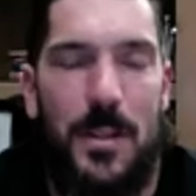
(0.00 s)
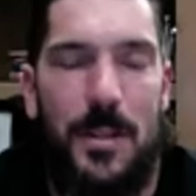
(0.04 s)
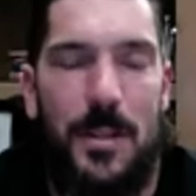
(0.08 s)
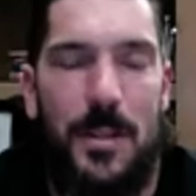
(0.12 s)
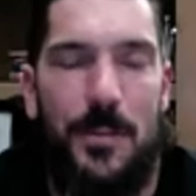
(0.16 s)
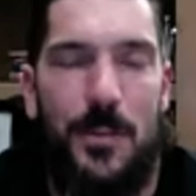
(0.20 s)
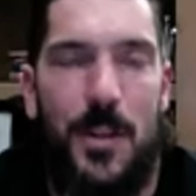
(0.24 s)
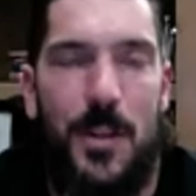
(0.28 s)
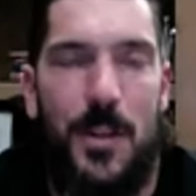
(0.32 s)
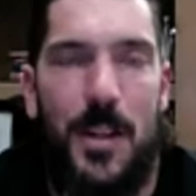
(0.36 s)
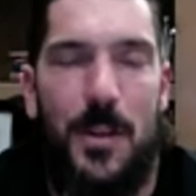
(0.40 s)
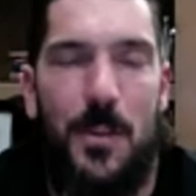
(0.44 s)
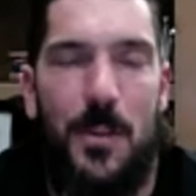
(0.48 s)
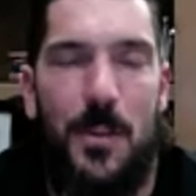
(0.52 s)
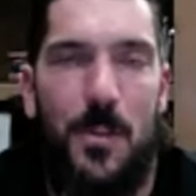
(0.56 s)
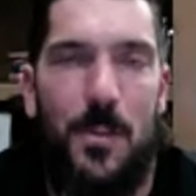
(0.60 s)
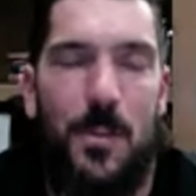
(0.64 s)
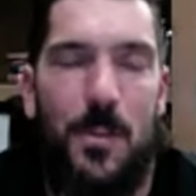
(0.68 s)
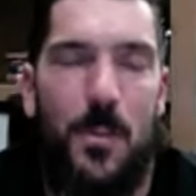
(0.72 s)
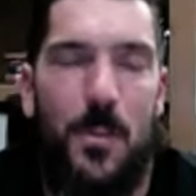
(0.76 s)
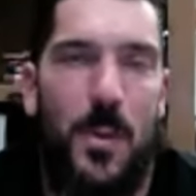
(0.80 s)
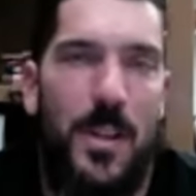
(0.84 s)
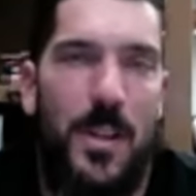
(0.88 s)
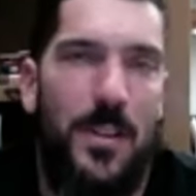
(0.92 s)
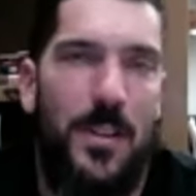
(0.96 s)
running
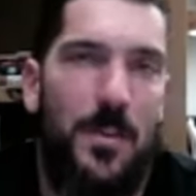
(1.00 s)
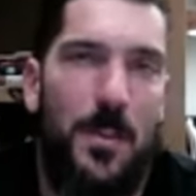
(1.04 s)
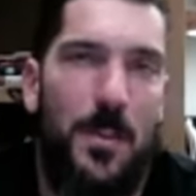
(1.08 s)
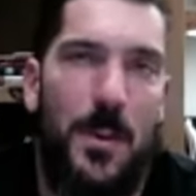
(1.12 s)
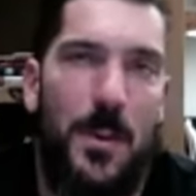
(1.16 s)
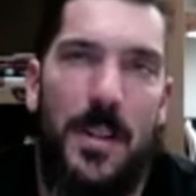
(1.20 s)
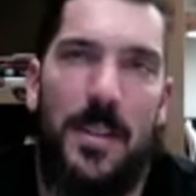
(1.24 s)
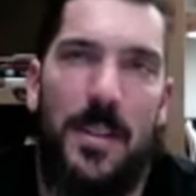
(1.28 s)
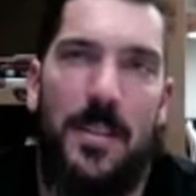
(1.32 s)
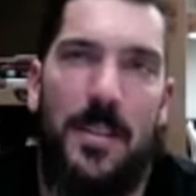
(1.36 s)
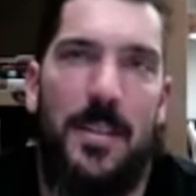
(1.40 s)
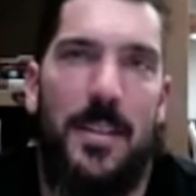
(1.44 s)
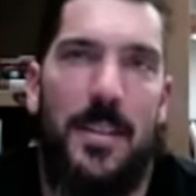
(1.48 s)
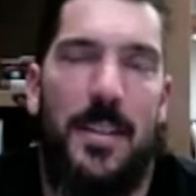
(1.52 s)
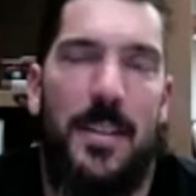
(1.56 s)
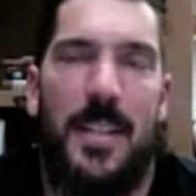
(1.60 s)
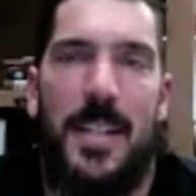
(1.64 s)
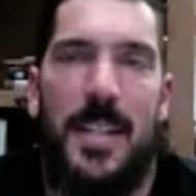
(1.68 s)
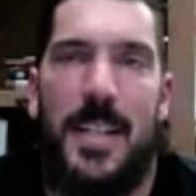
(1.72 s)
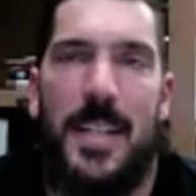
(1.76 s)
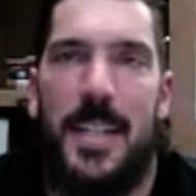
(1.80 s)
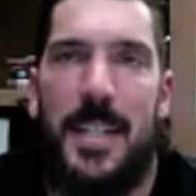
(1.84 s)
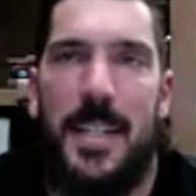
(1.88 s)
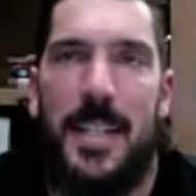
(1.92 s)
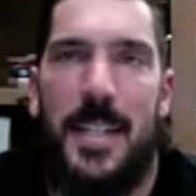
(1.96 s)
wind sprints
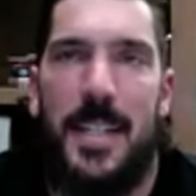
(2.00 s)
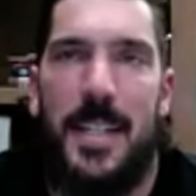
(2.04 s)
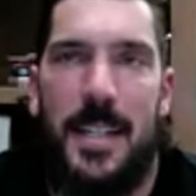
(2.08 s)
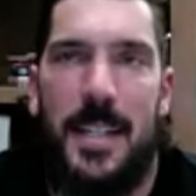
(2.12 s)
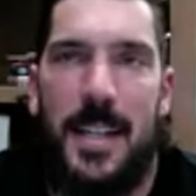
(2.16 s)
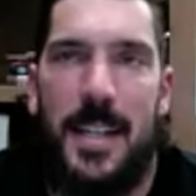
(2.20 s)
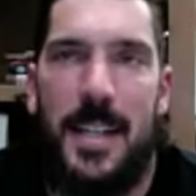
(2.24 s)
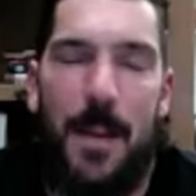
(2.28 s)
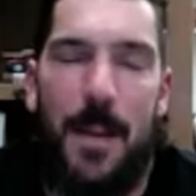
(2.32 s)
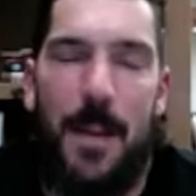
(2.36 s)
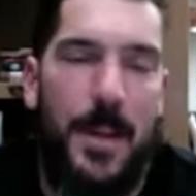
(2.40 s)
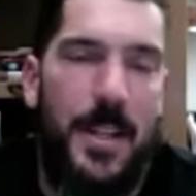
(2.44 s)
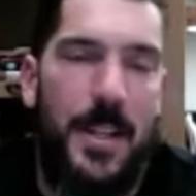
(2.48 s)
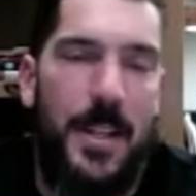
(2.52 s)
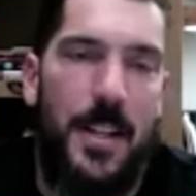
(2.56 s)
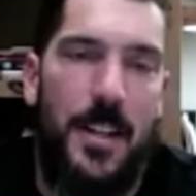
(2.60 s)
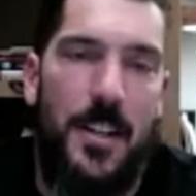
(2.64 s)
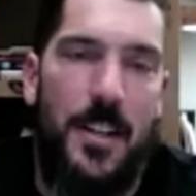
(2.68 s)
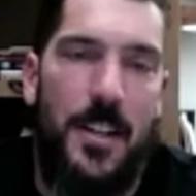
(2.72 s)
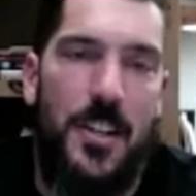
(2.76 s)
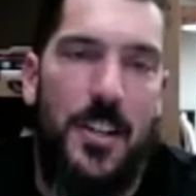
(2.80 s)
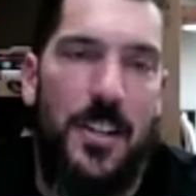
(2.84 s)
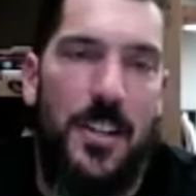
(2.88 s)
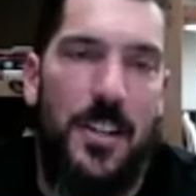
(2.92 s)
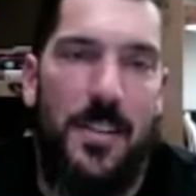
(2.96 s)
and
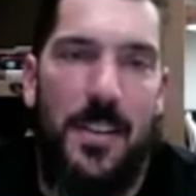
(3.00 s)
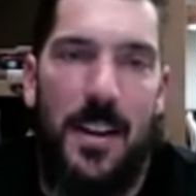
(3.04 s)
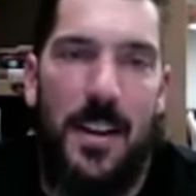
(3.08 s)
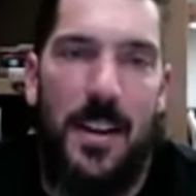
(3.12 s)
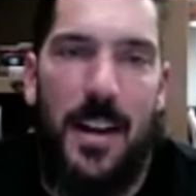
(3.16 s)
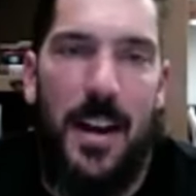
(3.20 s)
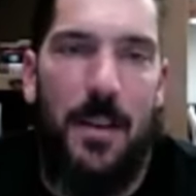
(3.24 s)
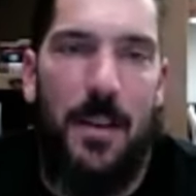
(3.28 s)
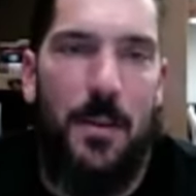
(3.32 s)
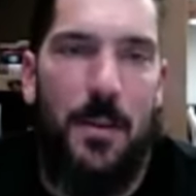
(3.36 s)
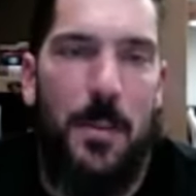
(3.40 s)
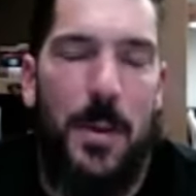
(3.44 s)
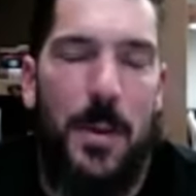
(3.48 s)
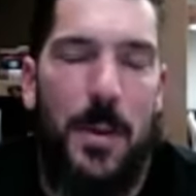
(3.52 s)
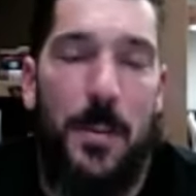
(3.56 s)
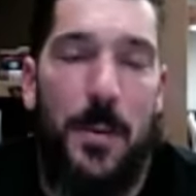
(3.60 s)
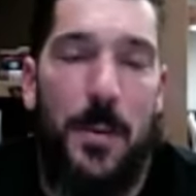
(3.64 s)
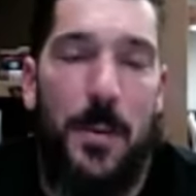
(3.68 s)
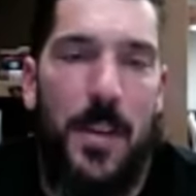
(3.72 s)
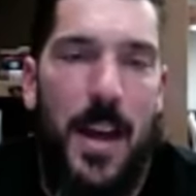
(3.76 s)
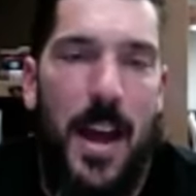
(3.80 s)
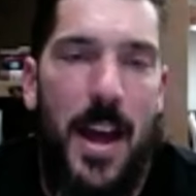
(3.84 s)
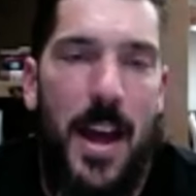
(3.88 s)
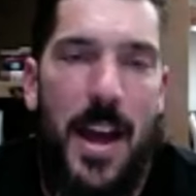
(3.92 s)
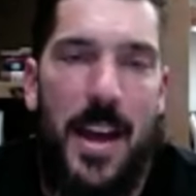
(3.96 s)
competitions, I
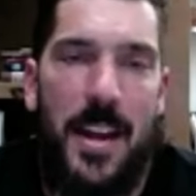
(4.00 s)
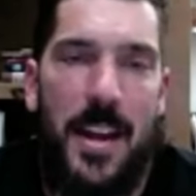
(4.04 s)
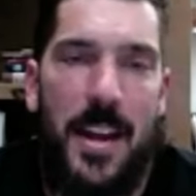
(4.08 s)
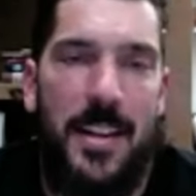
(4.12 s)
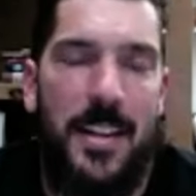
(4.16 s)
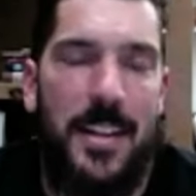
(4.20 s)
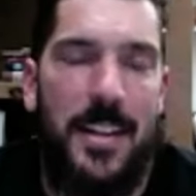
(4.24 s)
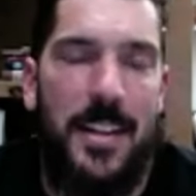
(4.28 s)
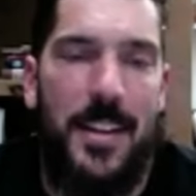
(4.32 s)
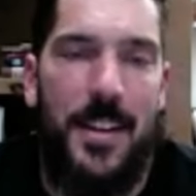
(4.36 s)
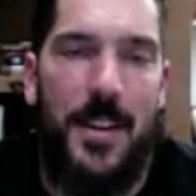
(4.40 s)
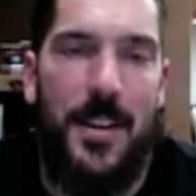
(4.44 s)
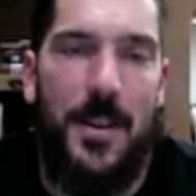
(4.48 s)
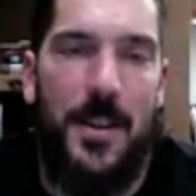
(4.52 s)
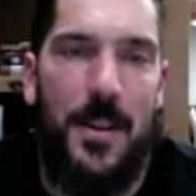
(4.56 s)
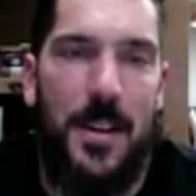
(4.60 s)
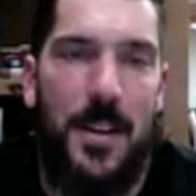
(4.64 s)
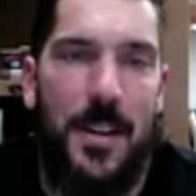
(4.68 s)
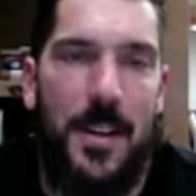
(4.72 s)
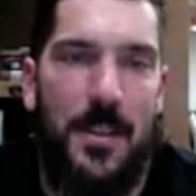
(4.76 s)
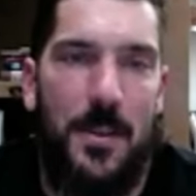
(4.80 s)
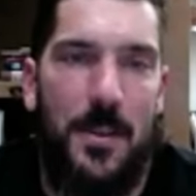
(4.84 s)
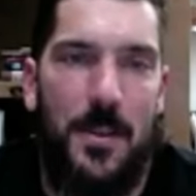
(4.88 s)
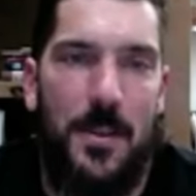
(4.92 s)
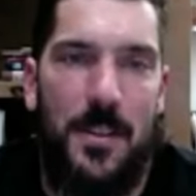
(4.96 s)
remember that,
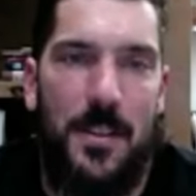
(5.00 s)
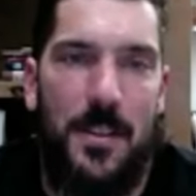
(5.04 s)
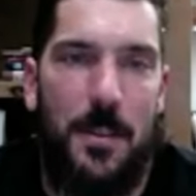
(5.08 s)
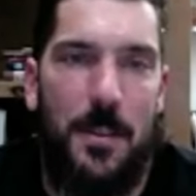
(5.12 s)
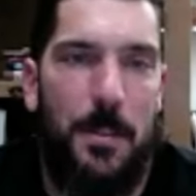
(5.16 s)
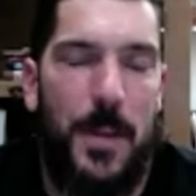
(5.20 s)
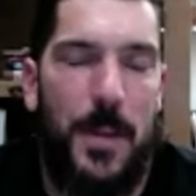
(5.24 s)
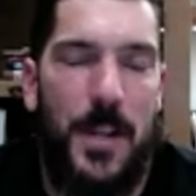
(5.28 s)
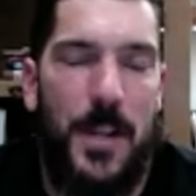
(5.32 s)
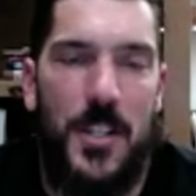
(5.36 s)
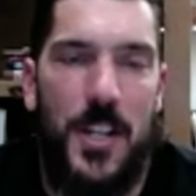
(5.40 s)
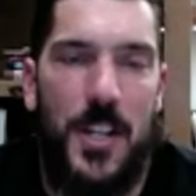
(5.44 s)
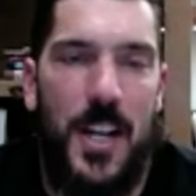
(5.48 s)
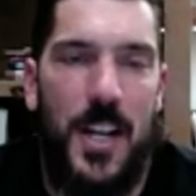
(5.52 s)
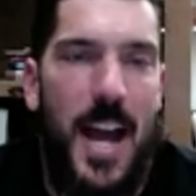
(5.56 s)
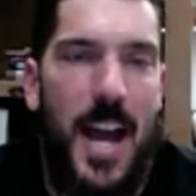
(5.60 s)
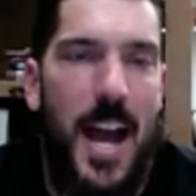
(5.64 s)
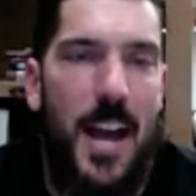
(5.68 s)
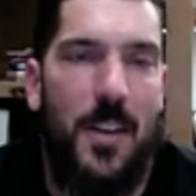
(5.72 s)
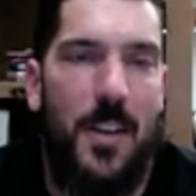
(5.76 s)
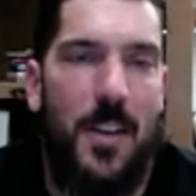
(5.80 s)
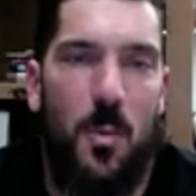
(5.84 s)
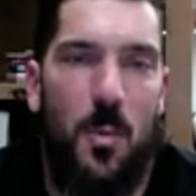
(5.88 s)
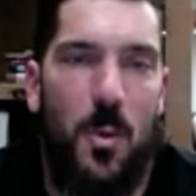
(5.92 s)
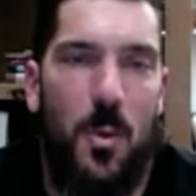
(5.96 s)
because it was just a bunch of
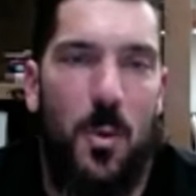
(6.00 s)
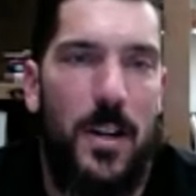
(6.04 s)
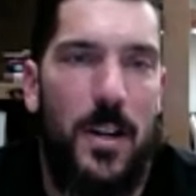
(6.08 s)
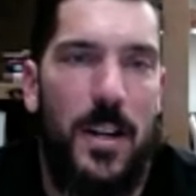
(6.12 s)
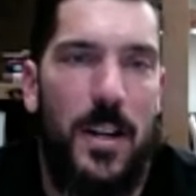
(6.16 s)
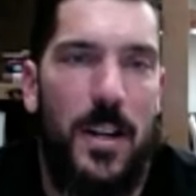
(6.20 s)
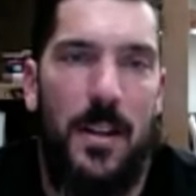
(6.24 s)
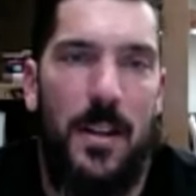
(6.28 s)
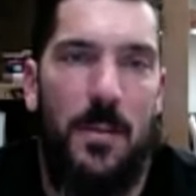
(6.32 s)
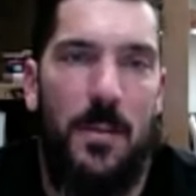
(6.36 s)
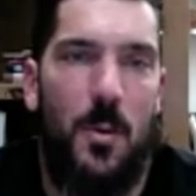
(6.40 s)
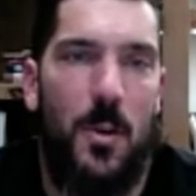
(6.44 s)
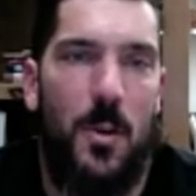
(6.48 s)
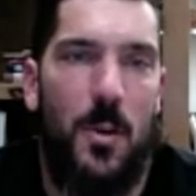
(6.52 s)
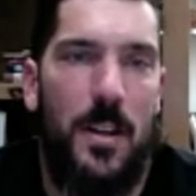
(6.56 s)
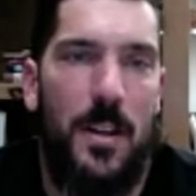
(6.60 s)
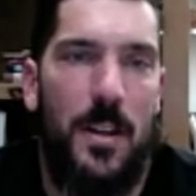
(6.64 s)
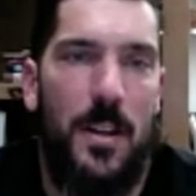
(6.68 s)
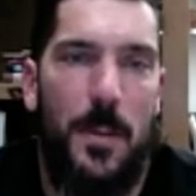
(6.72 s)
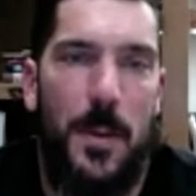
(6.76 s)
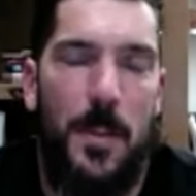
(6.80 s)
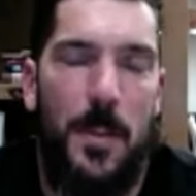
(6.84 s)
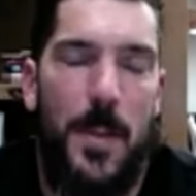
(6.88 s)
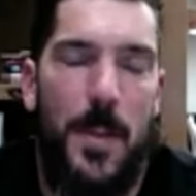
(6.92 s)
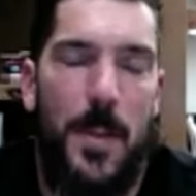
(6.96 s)
guys working and working
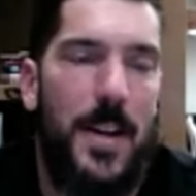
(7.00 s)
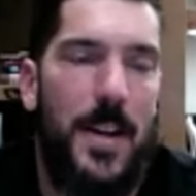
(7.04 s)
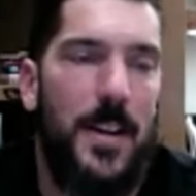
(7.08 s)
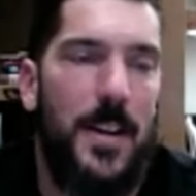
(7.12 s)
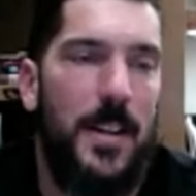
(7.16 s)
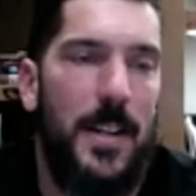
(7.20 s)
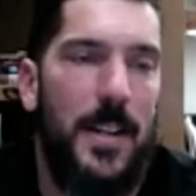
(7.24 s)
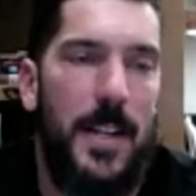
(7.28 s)
to be better.